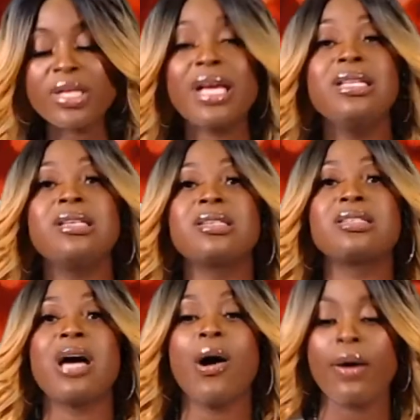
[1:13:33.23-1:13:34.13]
and this is
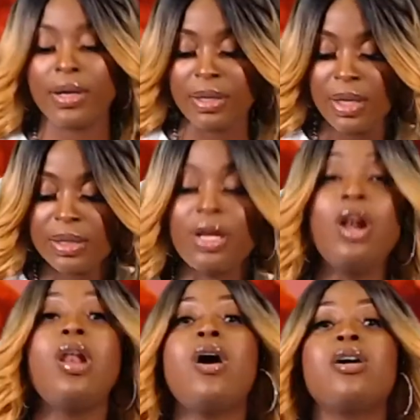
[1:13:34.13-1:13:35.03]
the
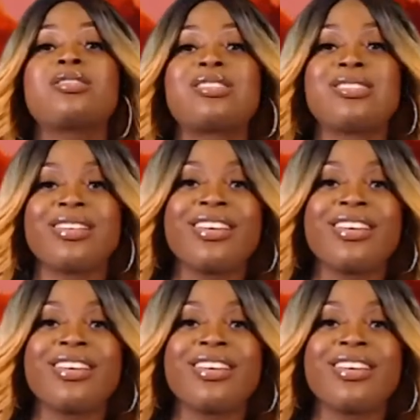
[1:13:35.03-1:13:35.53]
last,